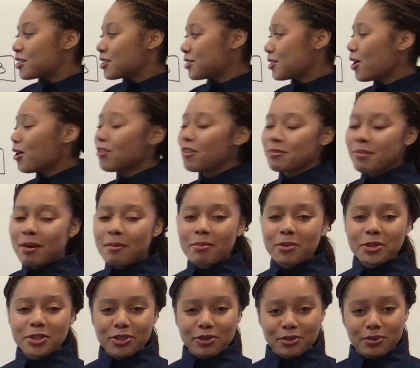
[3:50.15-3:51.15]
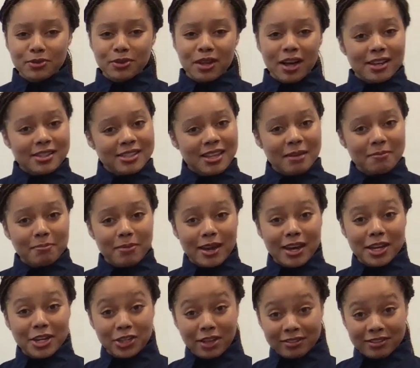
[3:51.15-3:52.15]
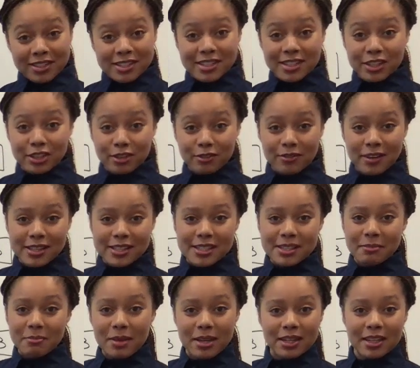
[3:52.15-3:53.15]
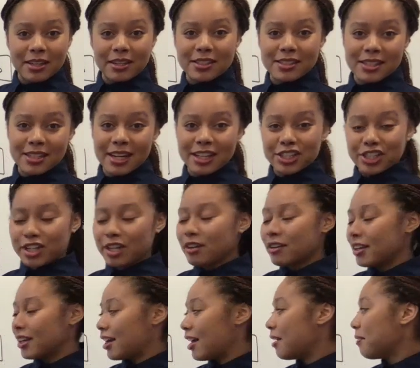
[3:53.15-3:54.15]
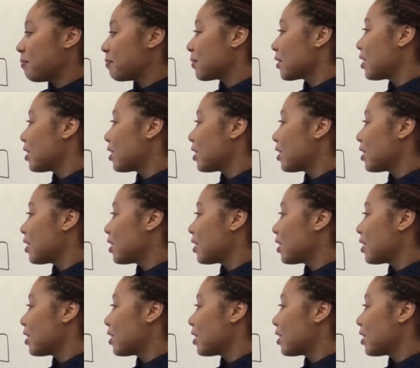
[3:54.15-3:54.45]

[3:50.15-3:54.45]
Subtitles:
So remember you lost that bet and you have to send your friend some money to Nigeria.